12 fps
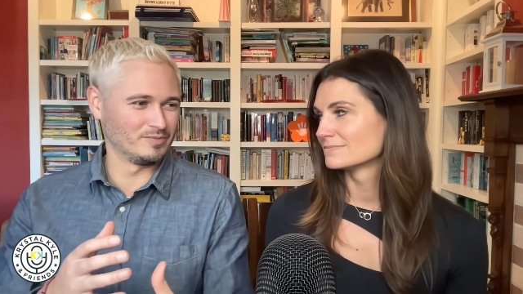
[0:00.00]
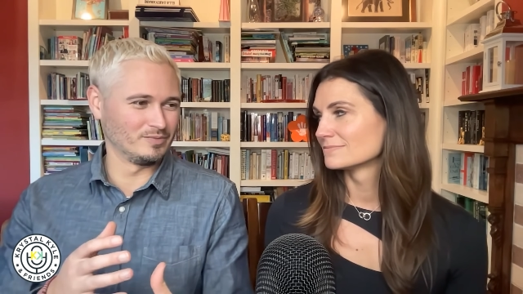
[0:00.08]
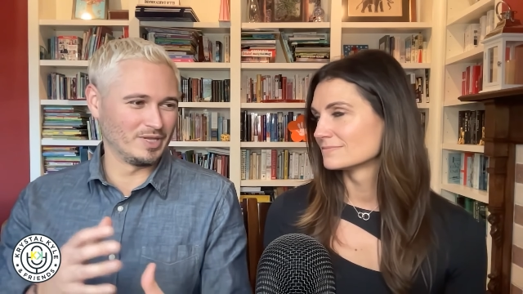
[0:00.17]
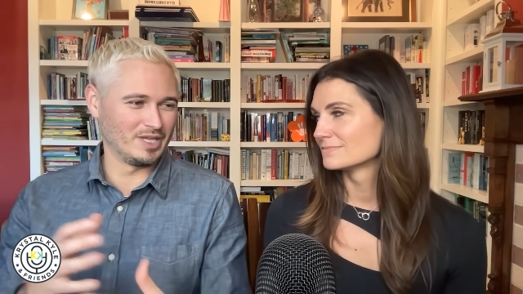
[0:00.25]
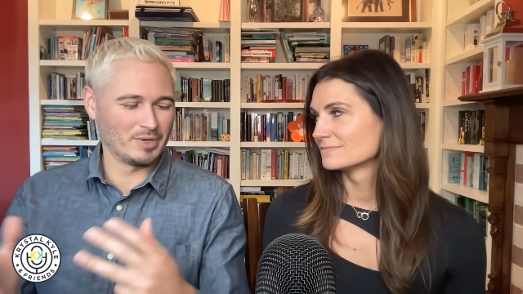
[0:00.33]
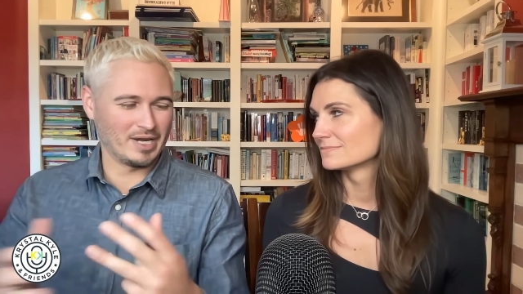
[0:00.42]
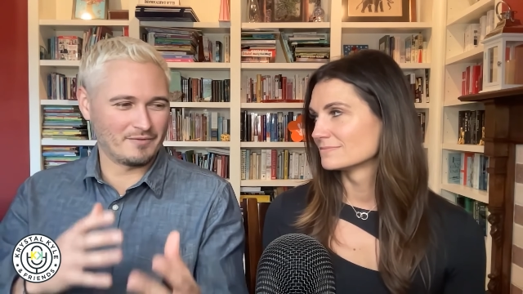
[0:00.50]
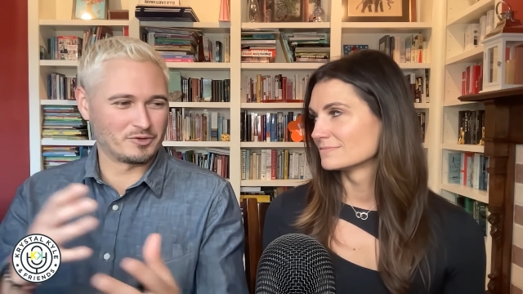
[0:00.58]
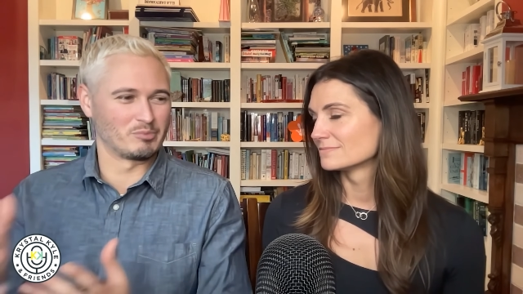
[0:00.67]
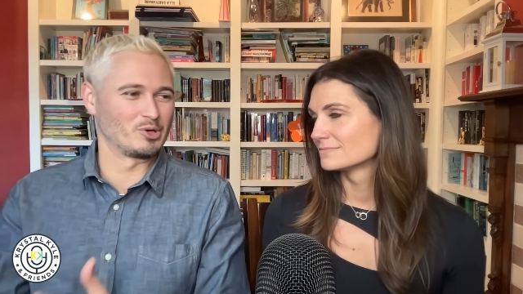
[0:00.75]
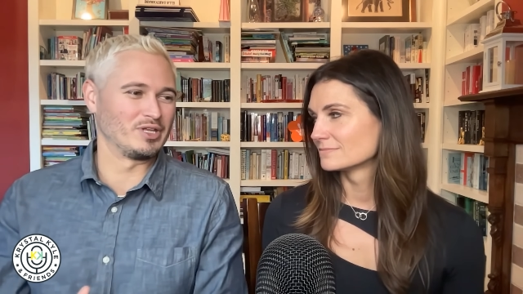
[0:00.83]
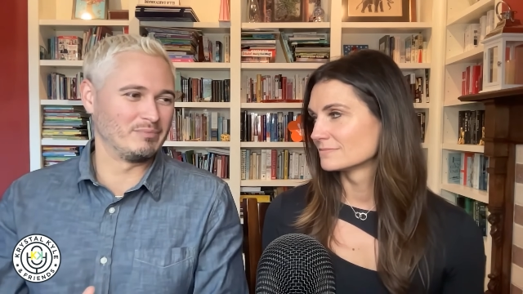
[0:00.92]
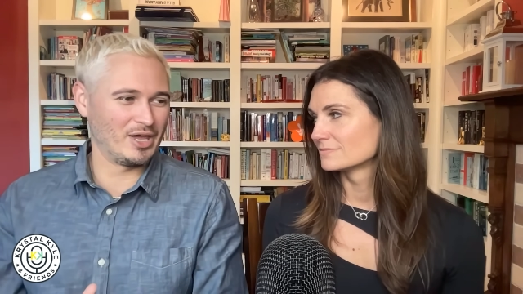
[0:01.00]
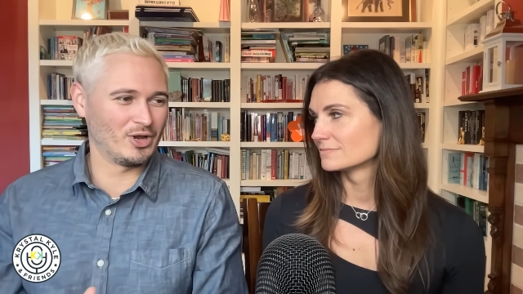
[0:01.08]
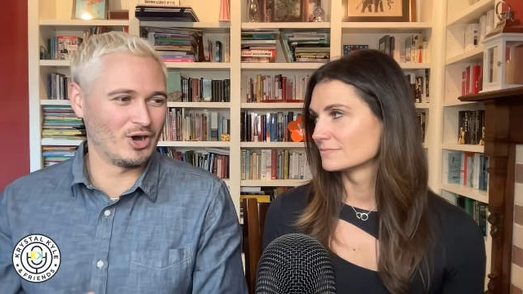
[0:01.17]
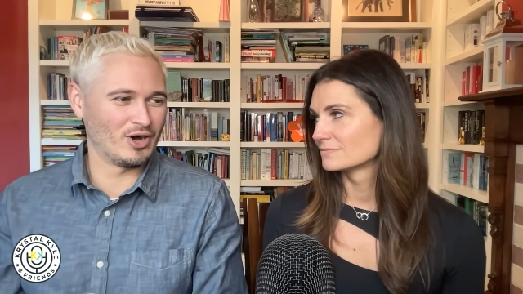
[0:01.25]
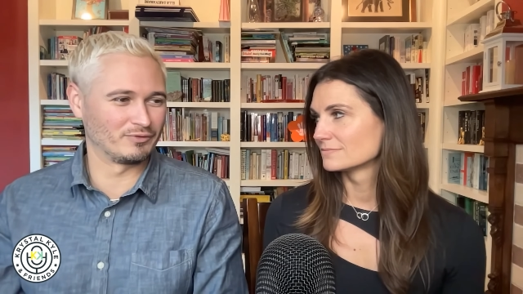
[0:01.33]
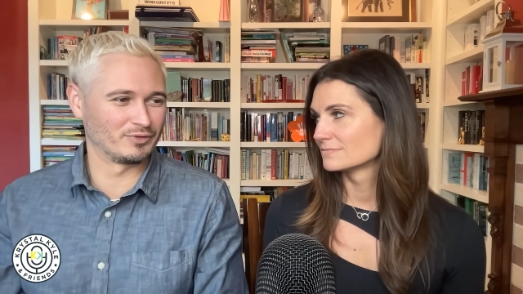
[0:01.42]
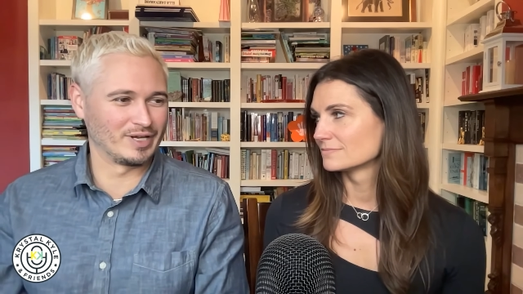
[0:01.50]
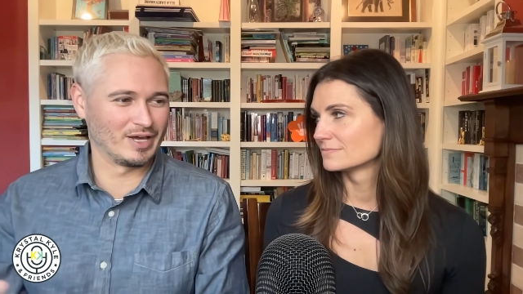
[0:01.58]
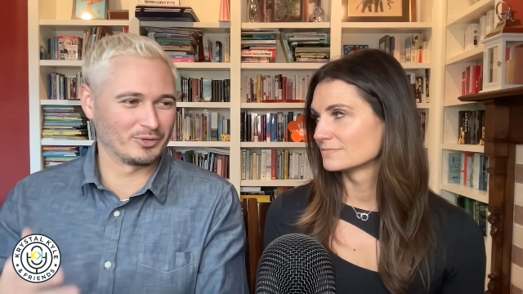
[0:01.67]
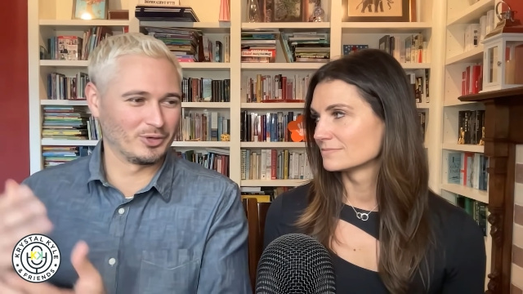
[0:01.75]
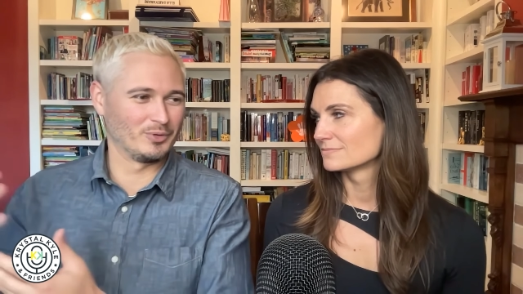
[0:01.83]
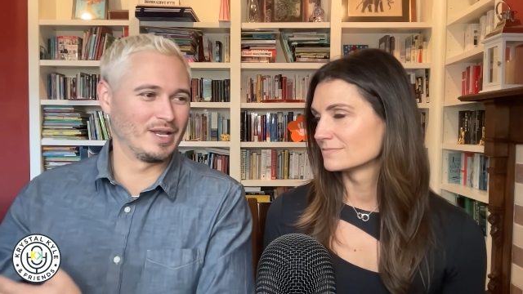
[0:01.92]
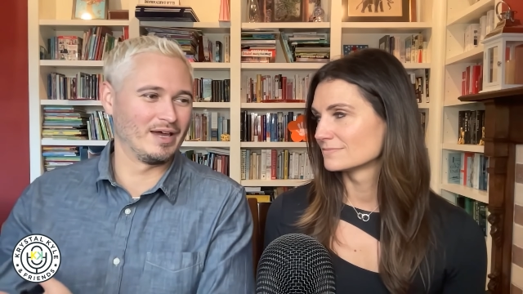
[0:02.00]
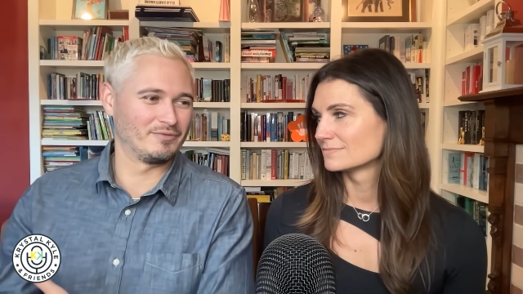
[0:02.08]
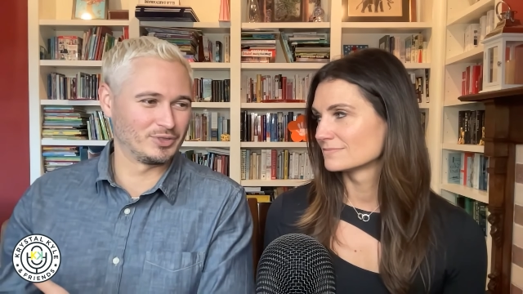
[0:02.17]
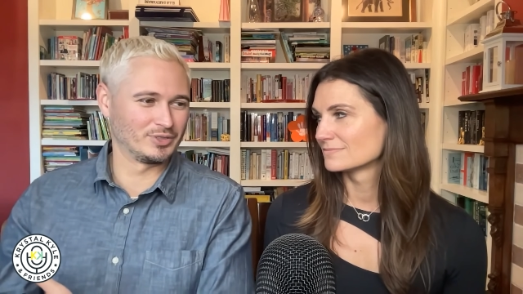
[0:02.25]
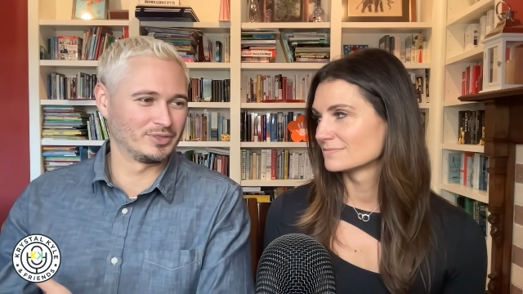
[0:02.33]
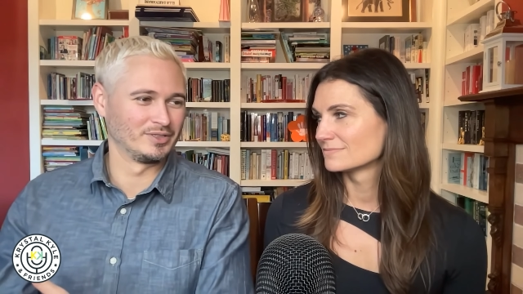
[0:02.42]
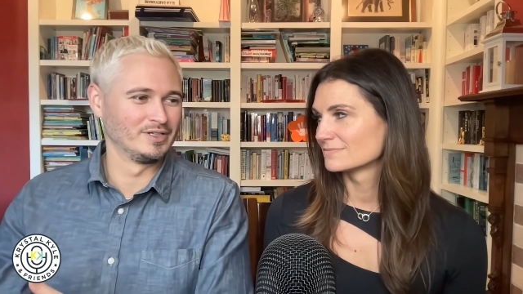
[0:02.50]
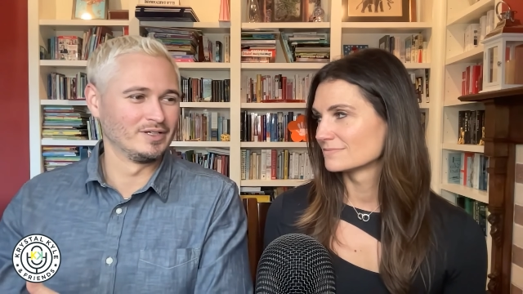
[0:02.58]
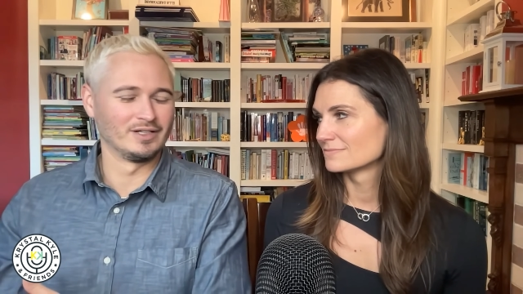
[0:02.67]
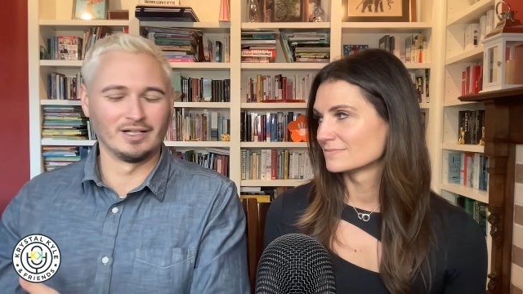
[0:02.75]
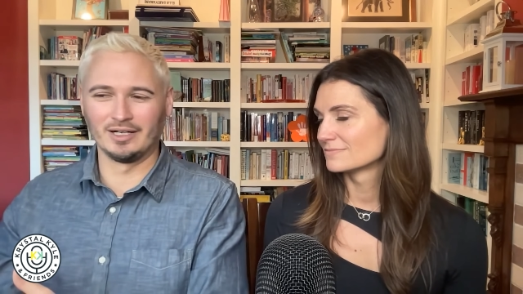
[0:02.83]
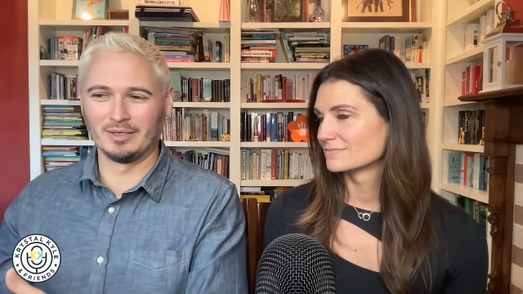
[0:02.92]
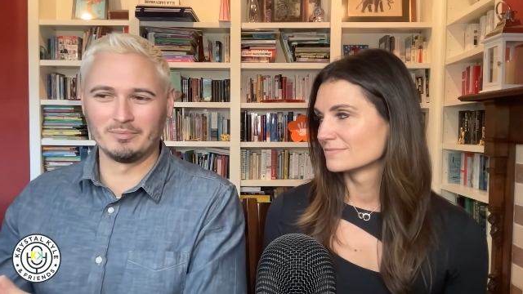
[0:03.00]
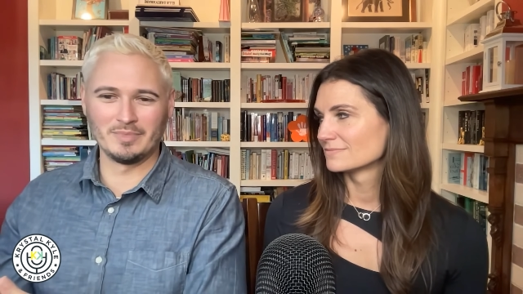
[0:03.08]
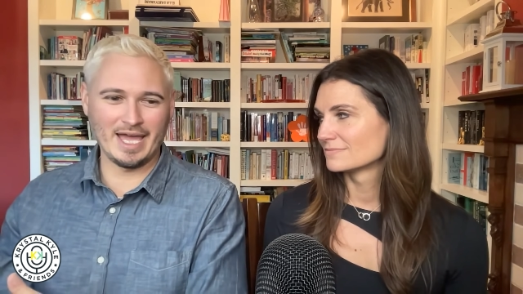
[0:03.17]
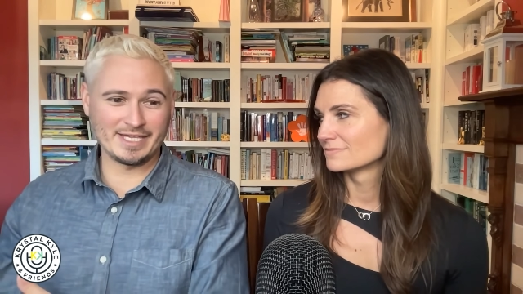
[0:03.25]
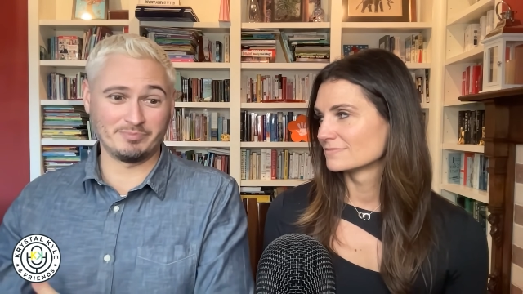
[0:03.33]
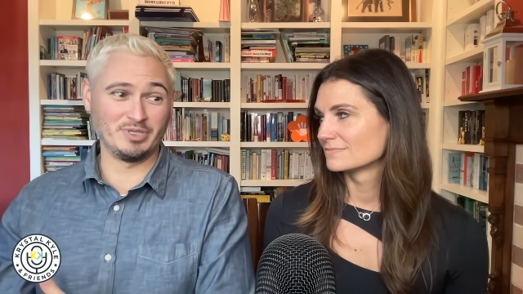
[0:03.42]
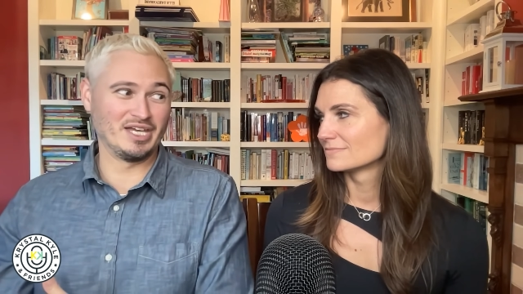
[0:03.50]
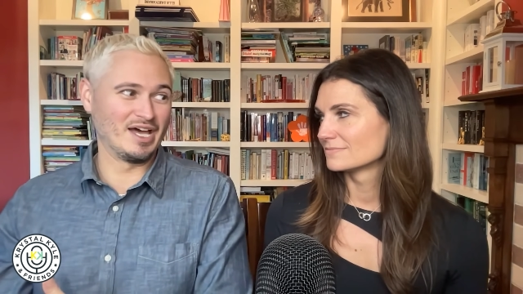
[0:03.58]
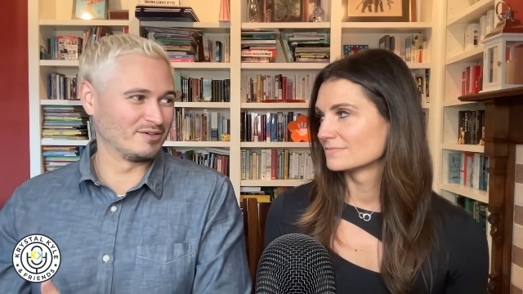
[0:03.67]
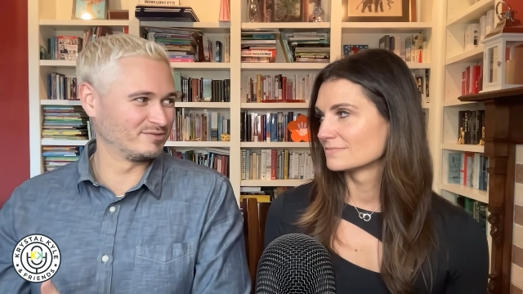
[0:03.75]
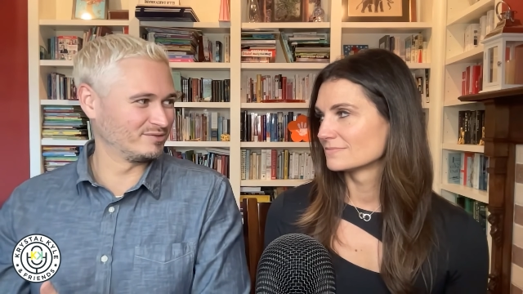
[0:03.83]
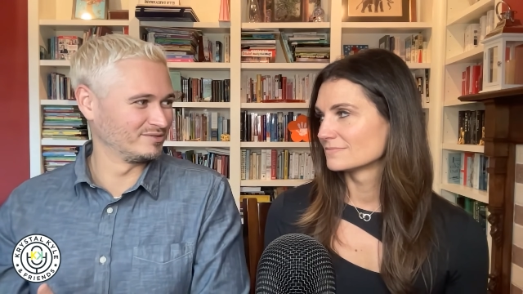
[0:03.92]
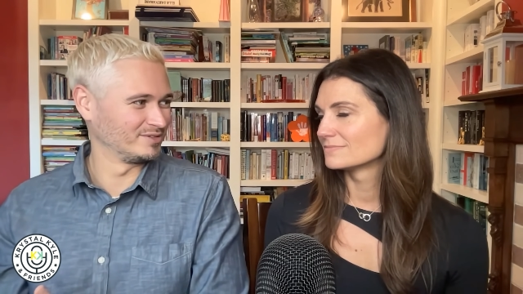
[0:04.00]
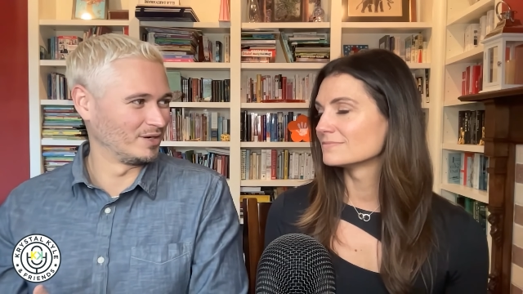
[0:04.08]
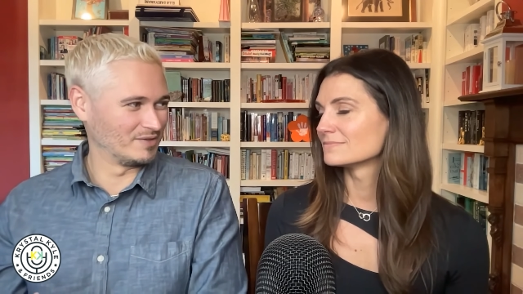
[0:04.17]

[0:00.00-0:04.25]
Speaker 1: when they went after bernie madoff or now they're going after um, SBF mm-hmm.